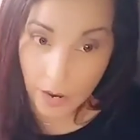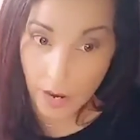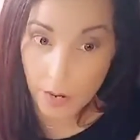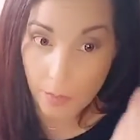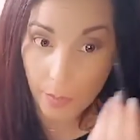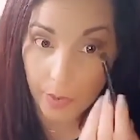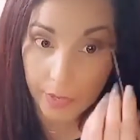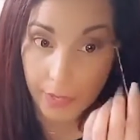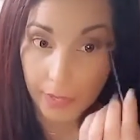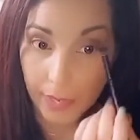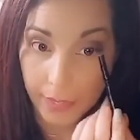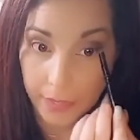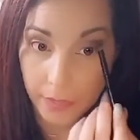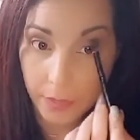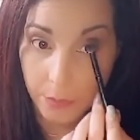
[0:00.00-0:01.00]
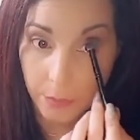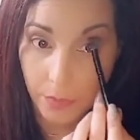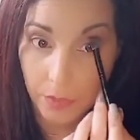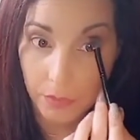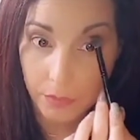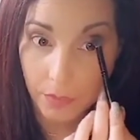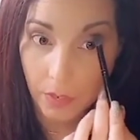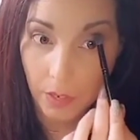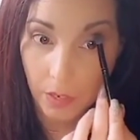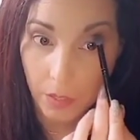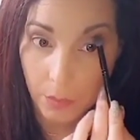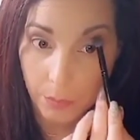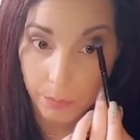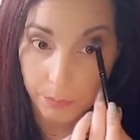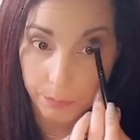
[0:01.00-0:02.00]
I went and I did both
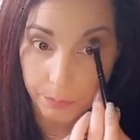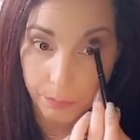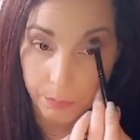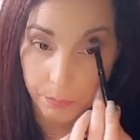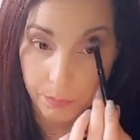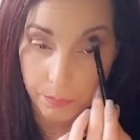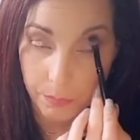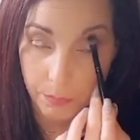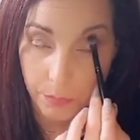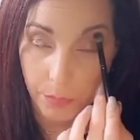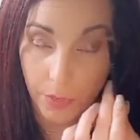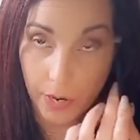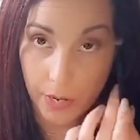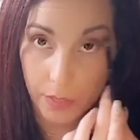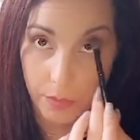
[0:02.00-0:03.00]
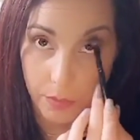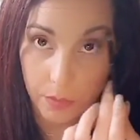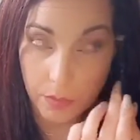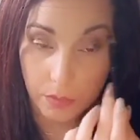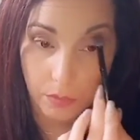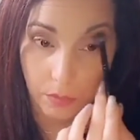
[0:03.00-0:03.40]
brows